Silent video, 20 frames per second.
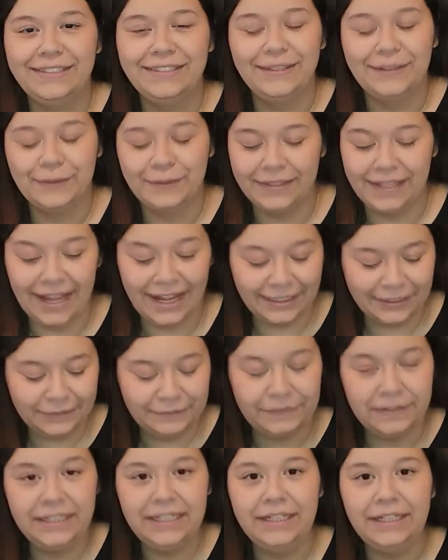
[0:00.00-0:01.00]
So
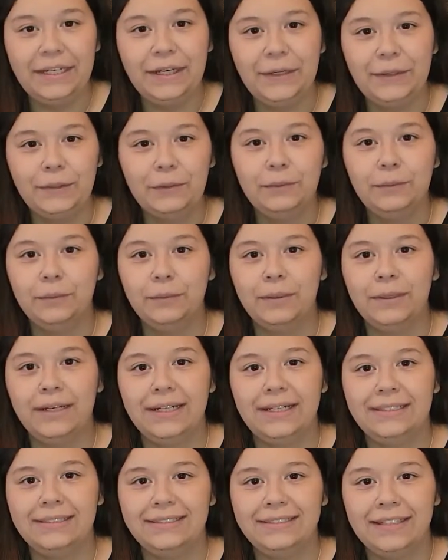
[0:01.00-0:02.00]
last video
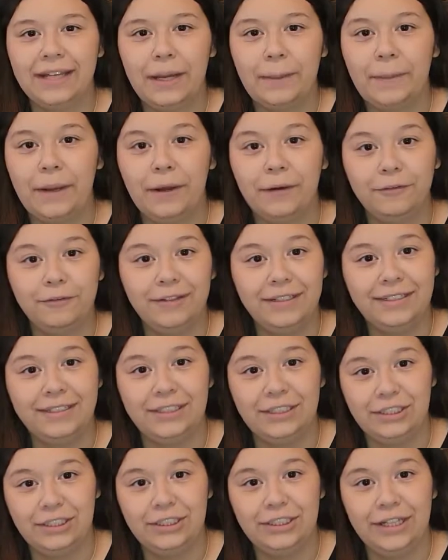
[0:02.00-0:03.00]
was about
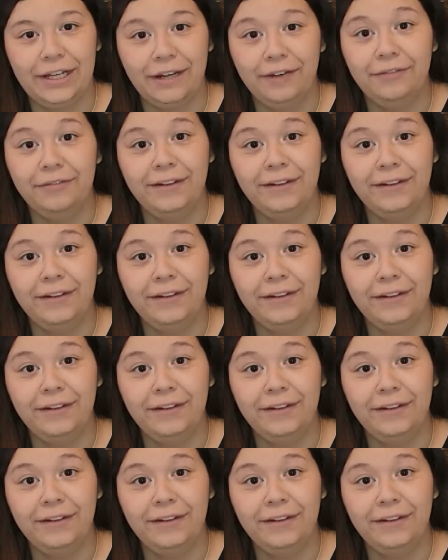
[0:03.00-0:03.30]
vintage stuff,